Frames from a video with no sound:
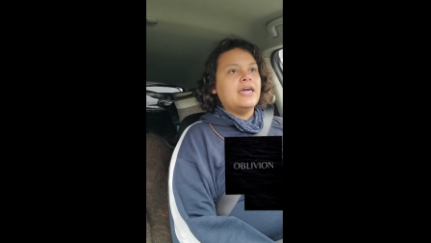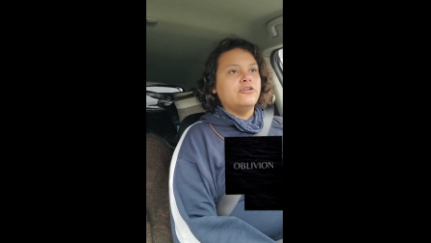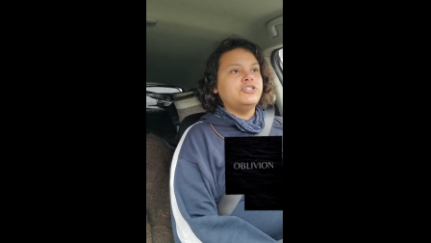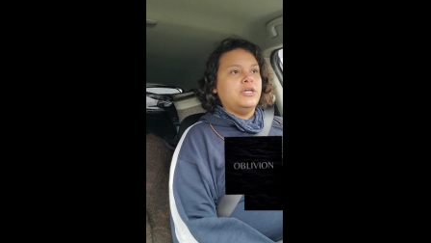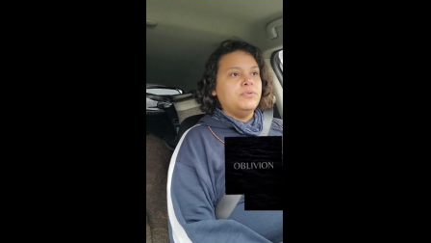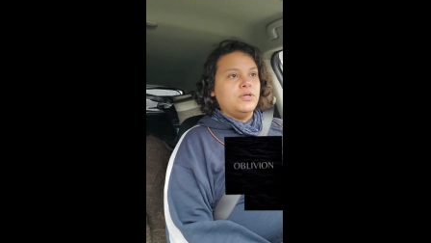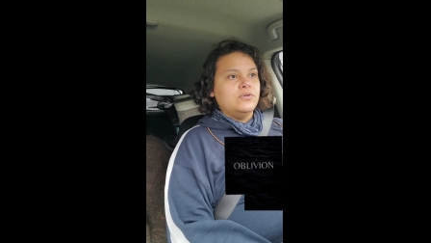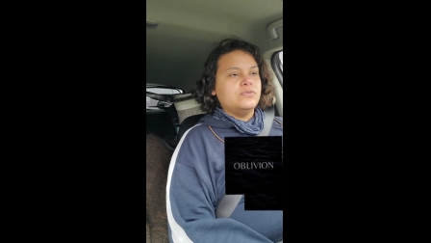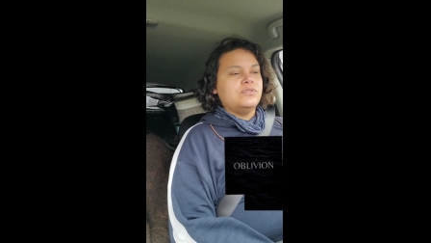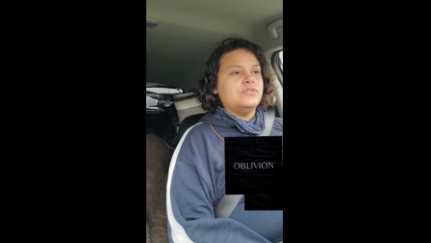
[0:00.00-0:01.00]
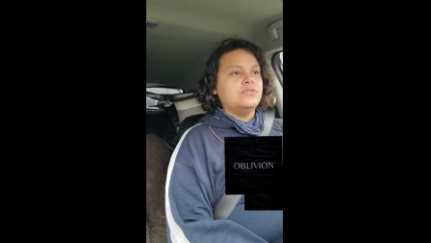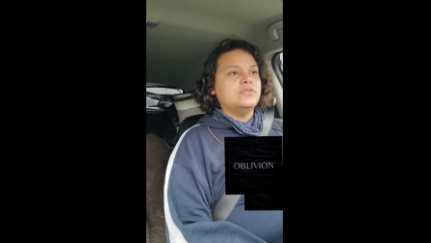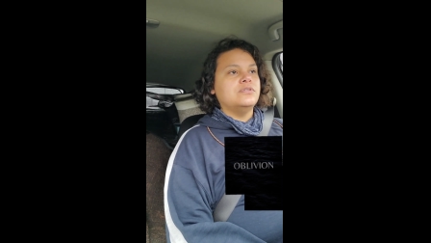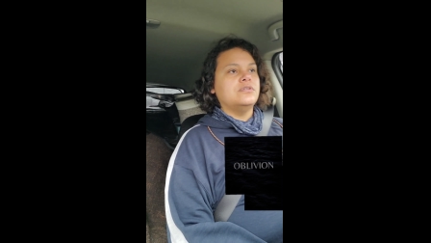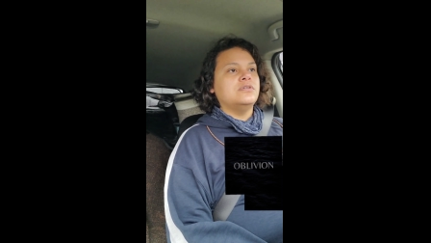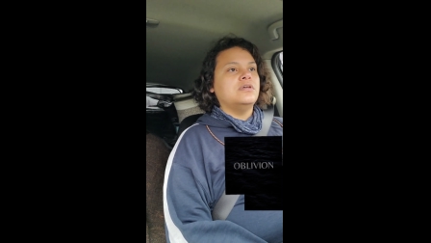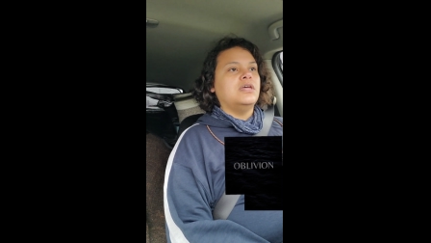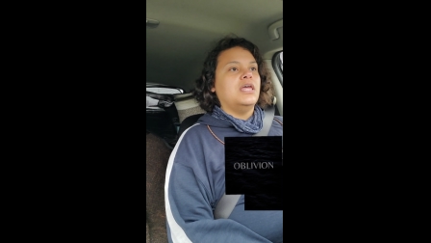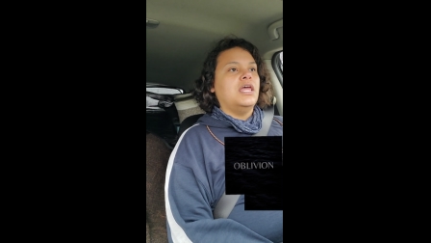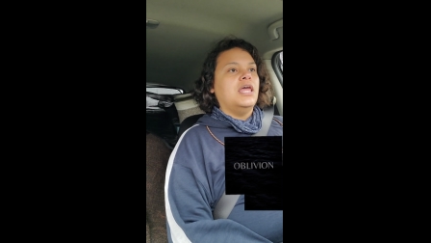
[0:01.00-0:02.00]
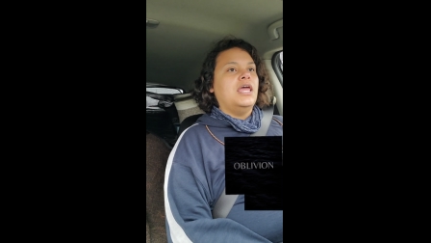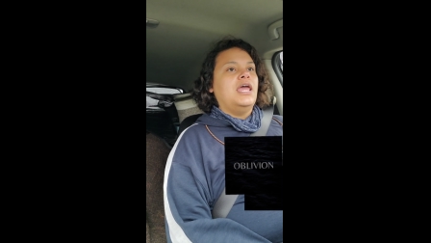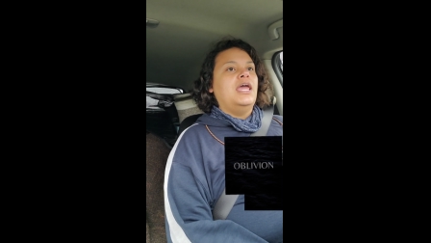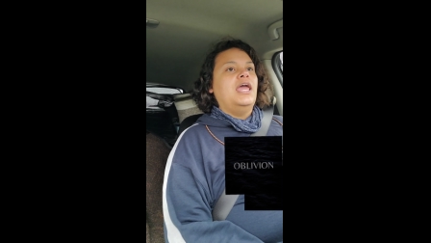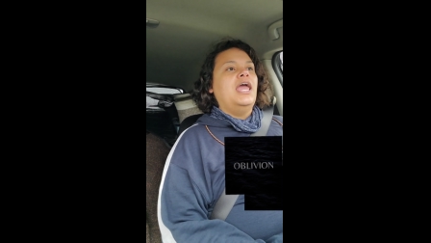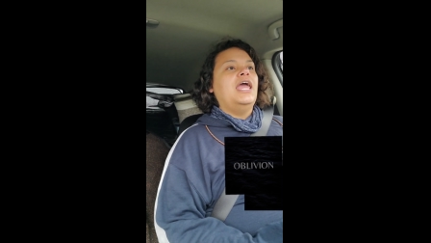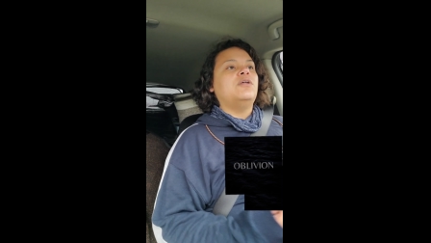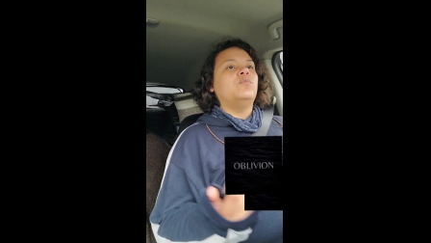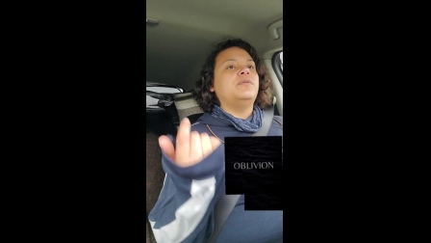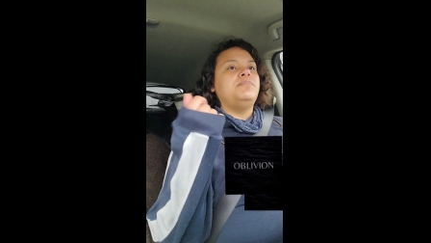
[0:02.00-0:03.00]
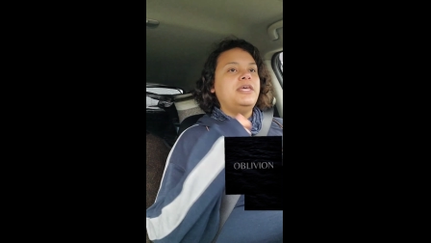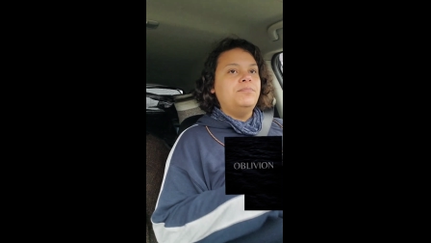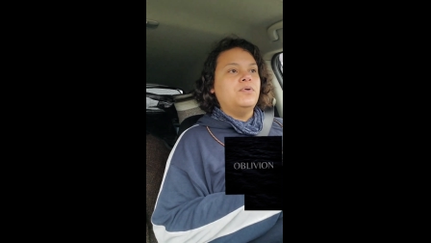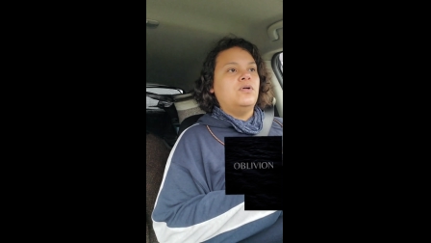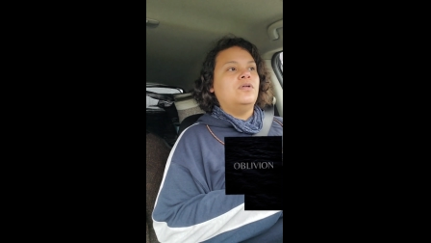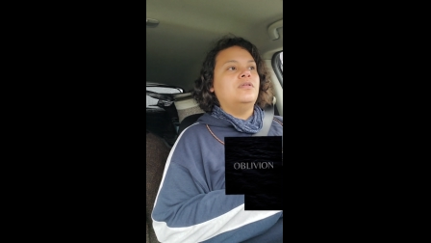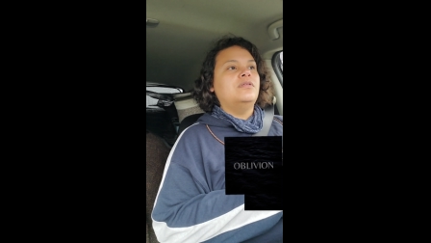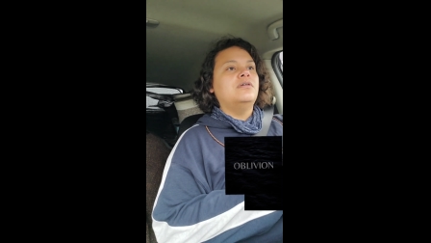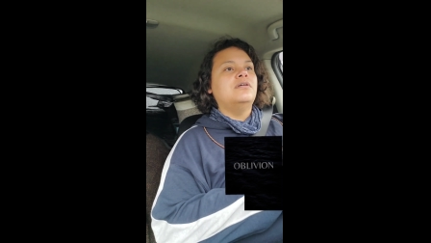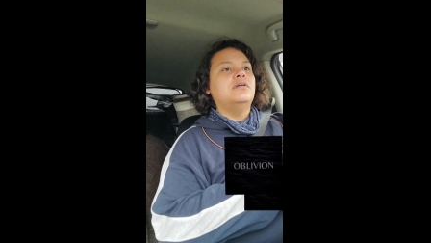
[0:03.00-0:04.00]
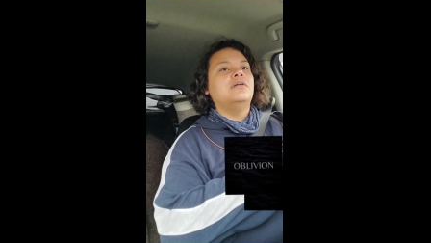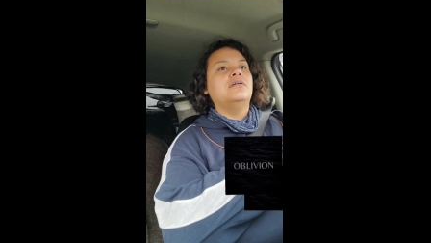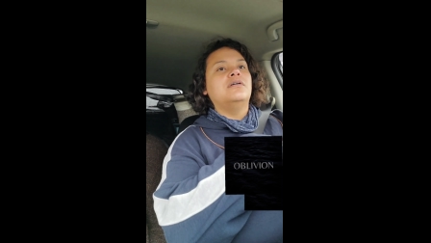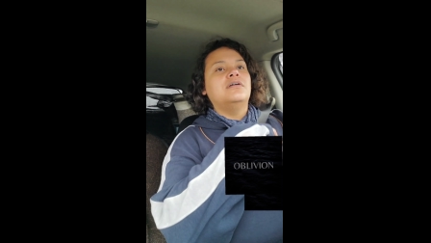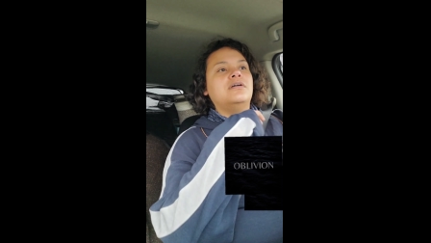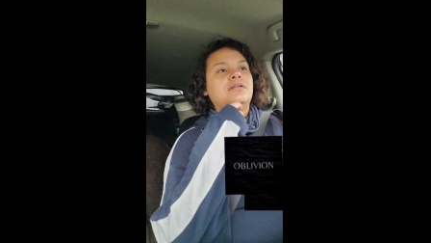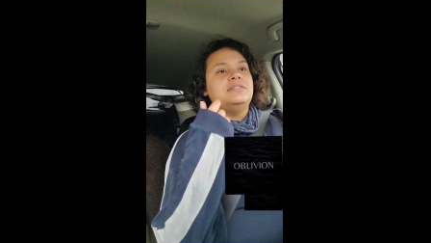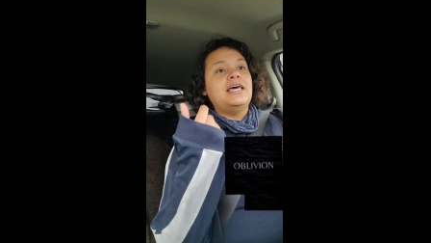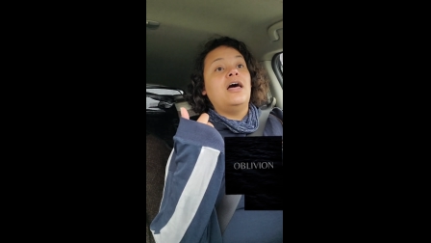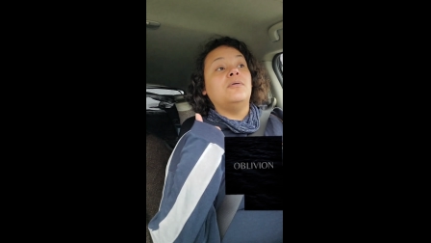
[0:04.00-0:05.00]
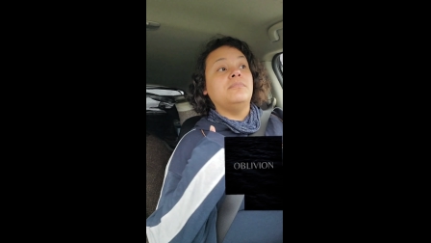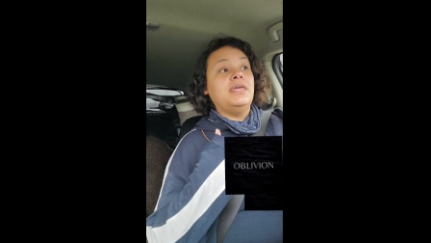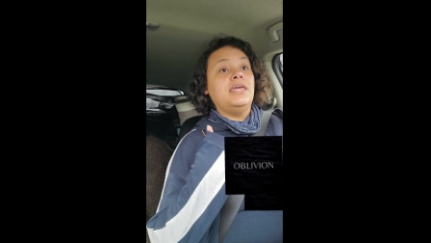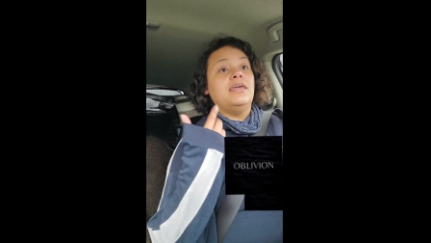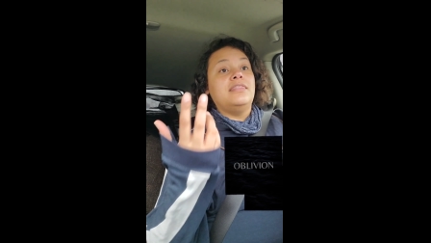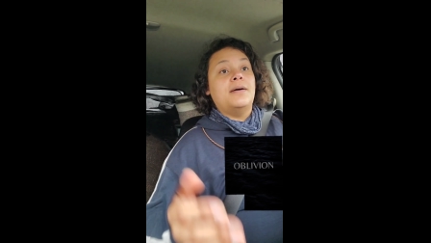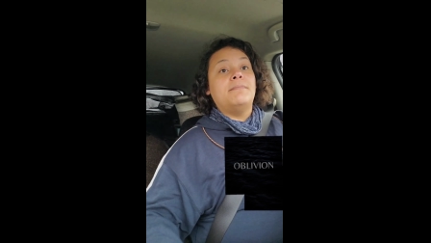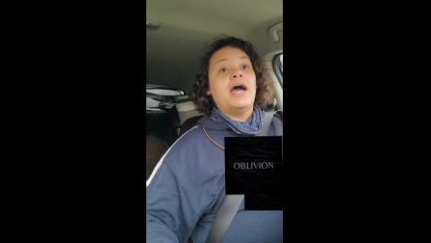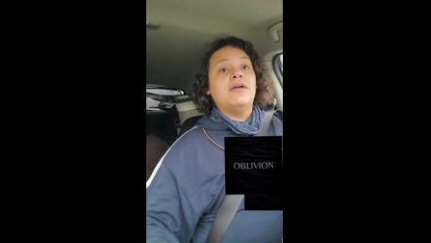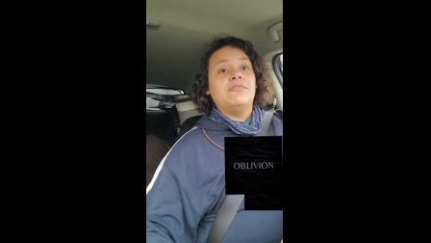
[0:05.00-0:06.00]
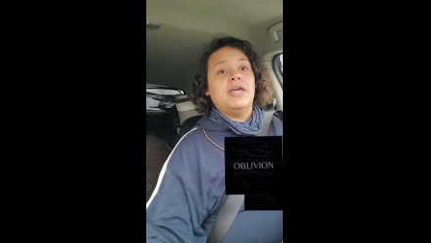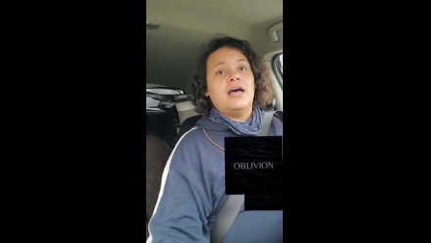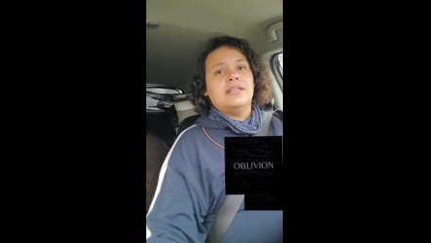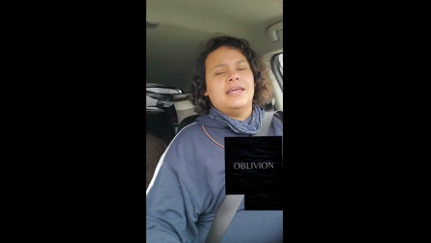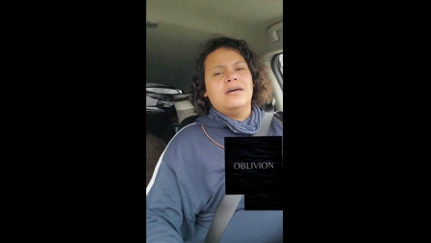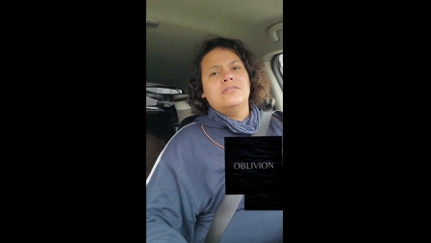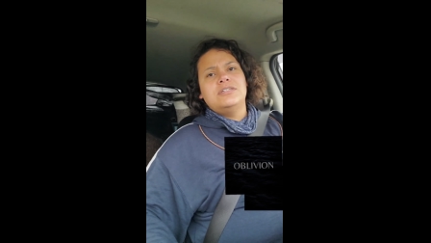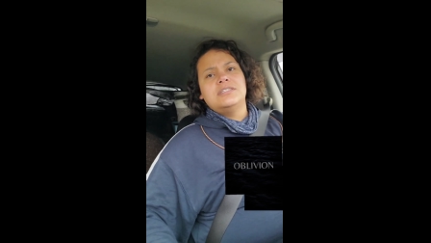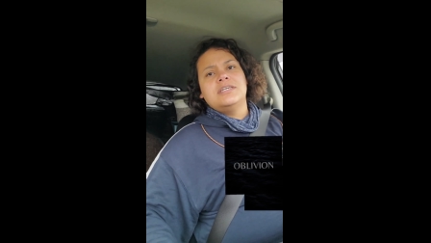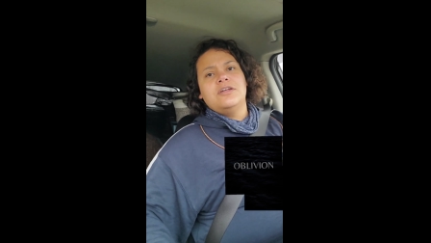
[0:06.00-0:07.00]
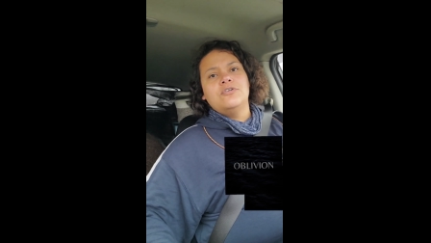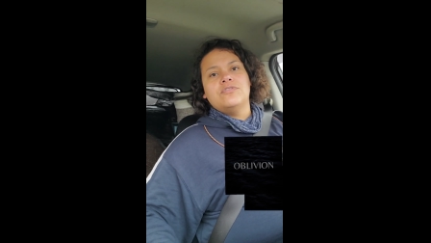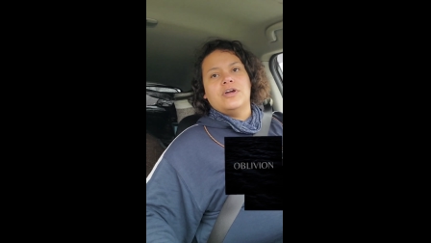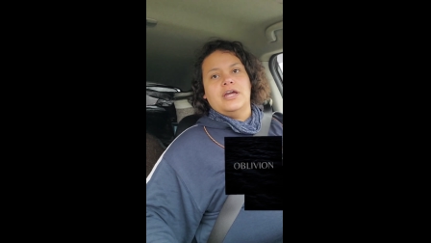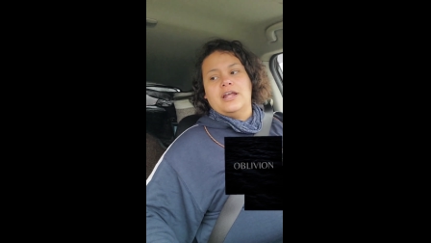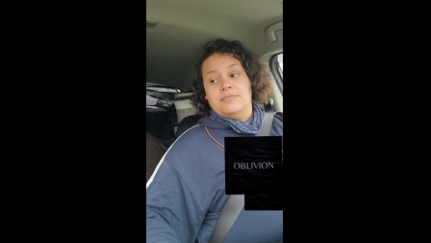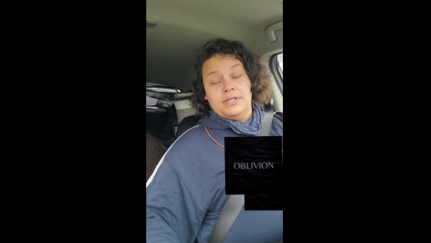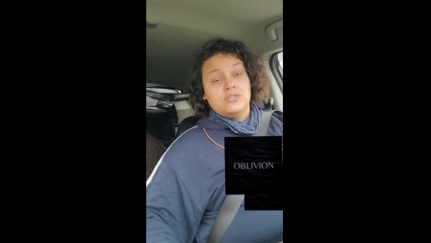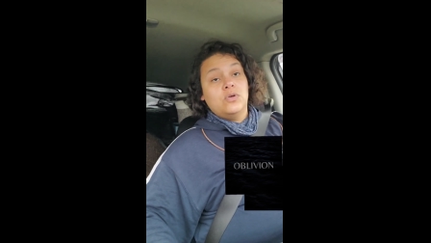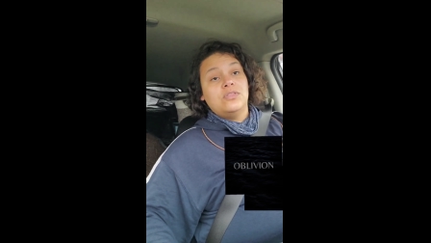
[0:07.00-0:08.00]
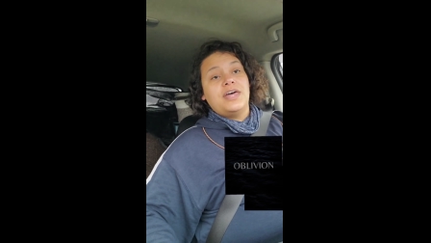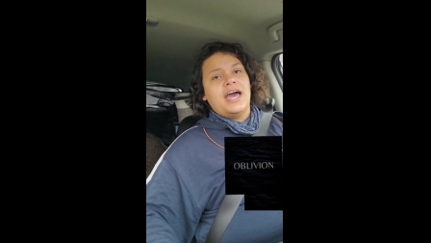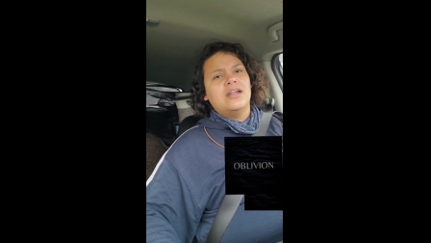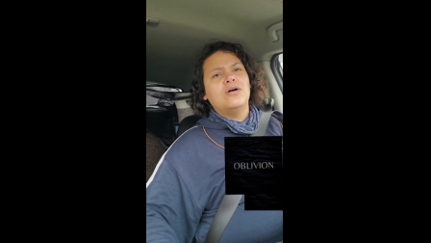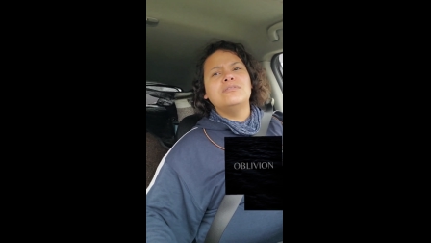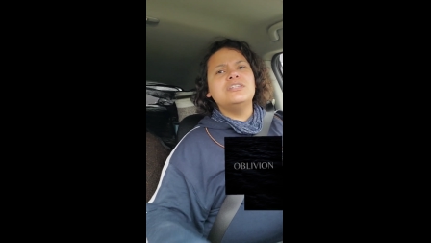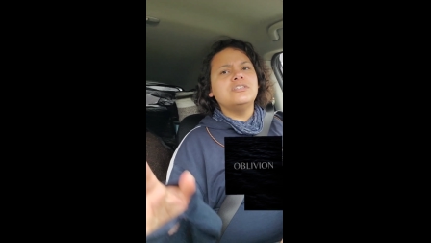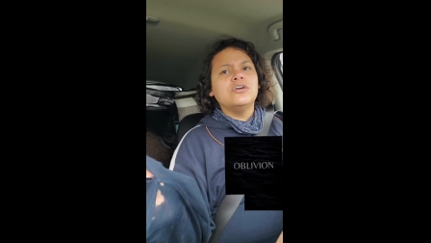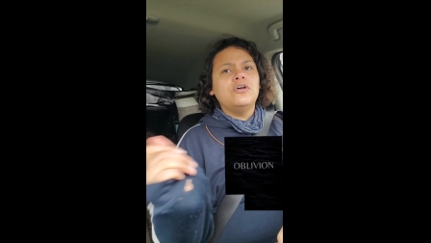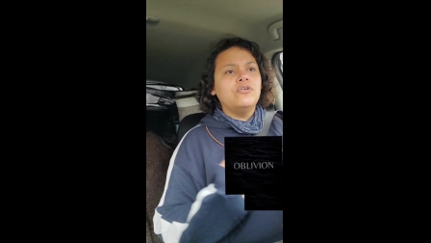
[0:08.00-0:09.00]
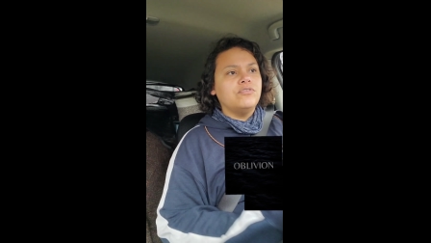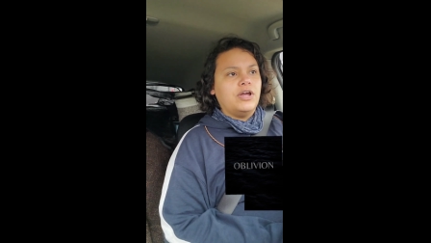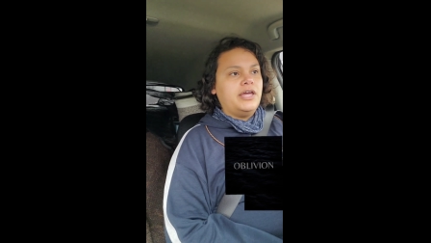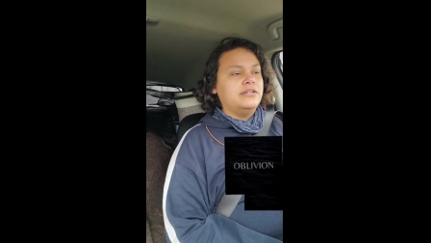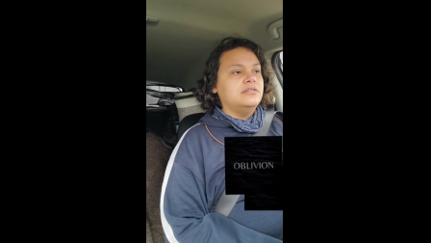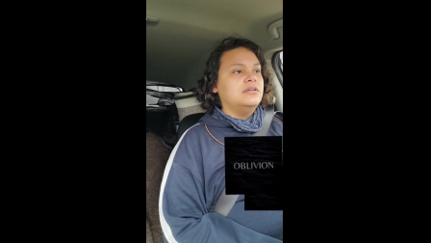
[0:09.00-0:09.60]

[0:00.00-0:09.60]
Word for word: energy abuse. And when people tell me that my reality, oh, just get over it. I've been told that. Oh, just get over it.